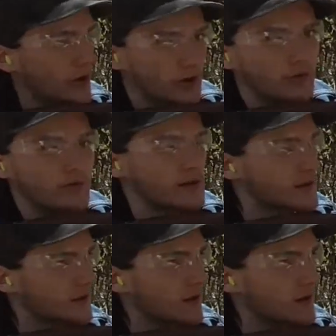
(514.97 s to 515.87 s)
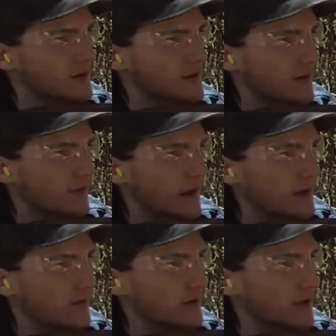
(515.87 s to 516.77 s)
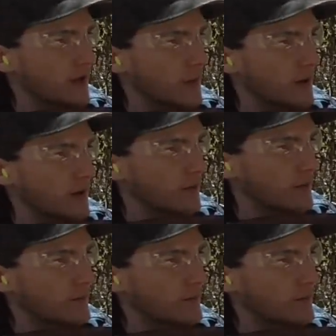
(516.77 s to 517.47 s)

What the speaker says: shoot these guns effectively, not be